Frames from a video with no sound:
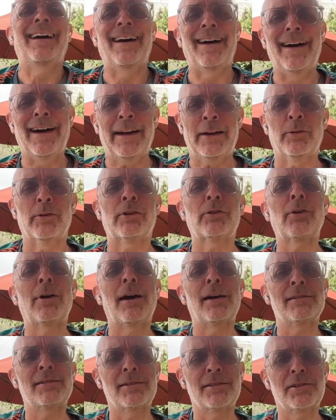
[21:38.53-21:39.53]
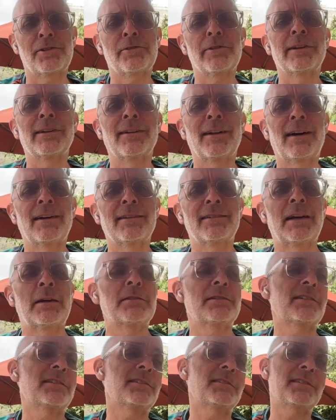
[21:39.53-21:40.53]
I would cross the street a lot of
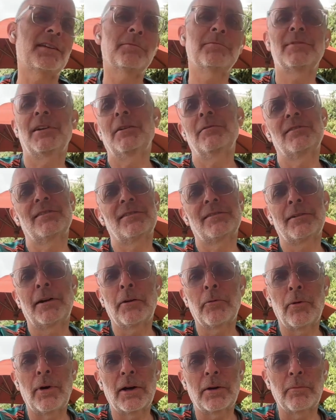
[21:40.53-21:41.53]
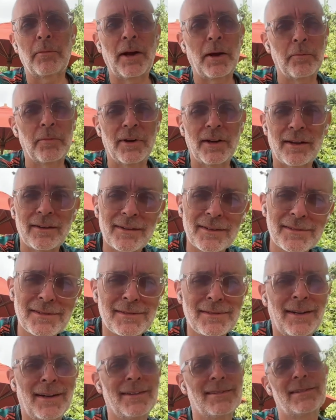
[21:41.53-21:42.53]
times because sometimes the sidewalk might be on this
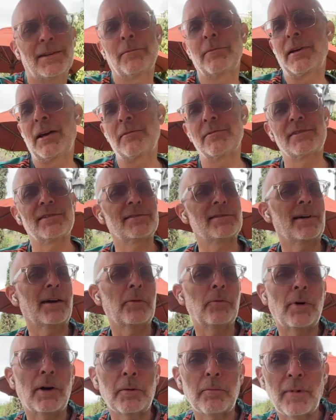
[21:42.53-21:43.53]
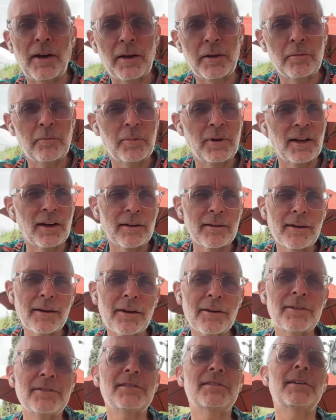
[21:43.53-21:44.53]
side, sometimes the sidewalk might be on the
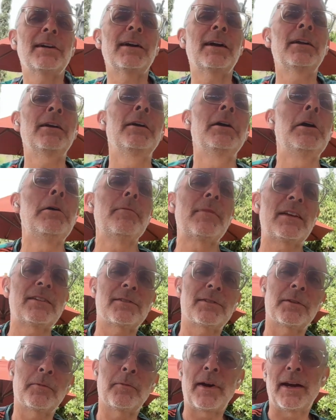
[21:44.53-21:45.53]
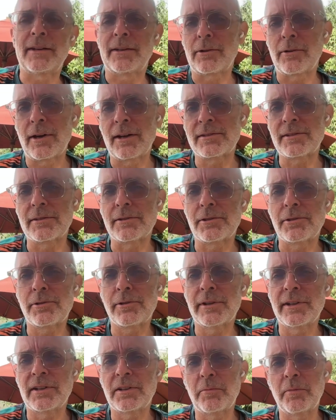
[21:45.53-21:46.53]
other side. So you might have to cross the
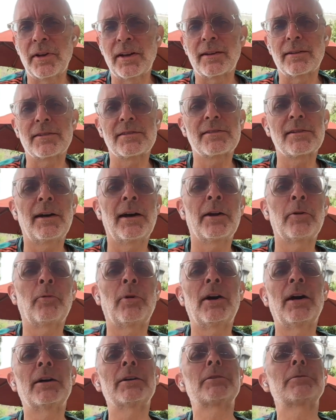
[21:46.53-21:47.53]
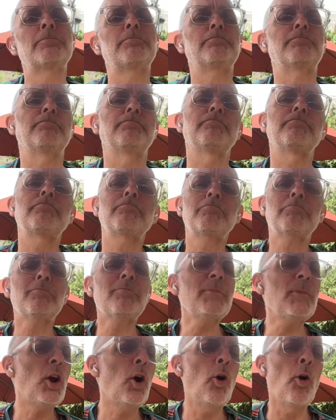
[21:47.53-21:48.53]
street to be on the sidewalk,
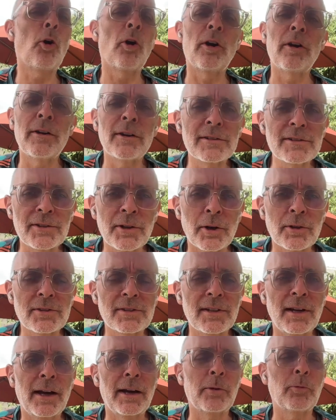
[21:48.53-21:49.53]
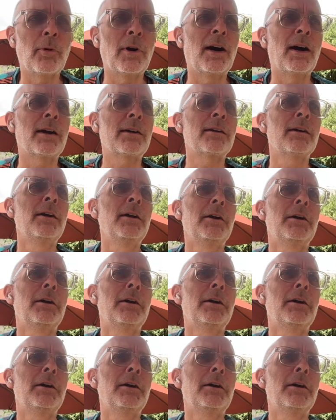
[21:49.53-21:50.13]
or there's no sidewalk.